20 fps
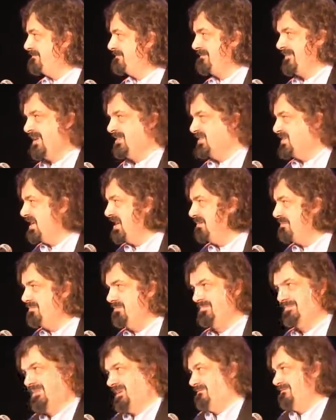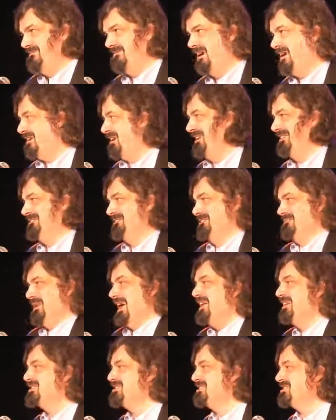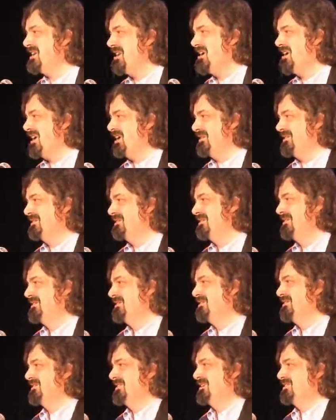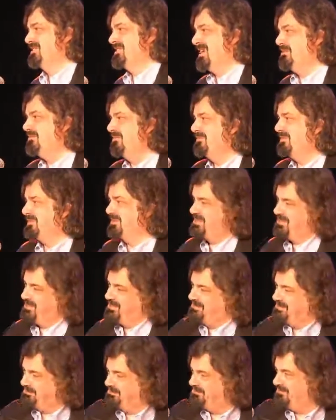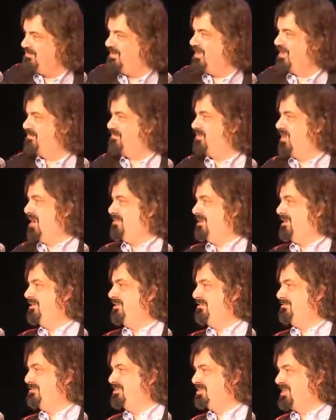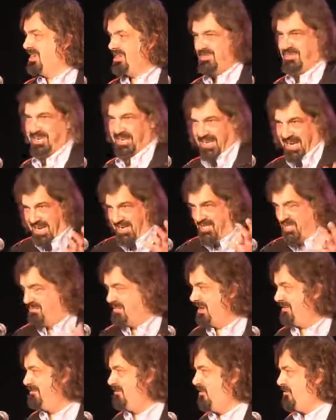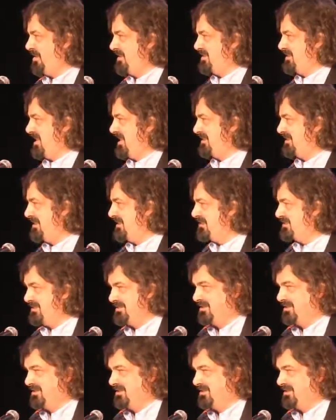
That's, uh, and uh, the balance is hard, and some of us work primarily in research and occasionally make forays like this.